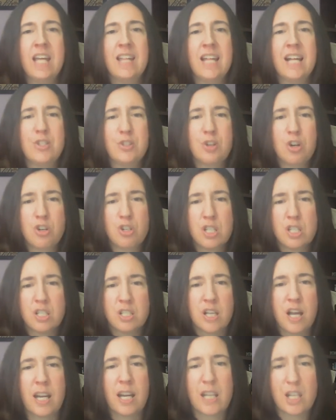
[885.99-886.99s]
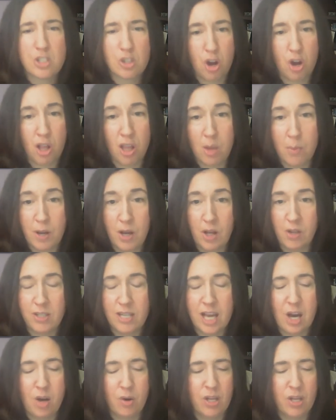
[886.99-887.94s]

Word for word: That's what our society is all about now.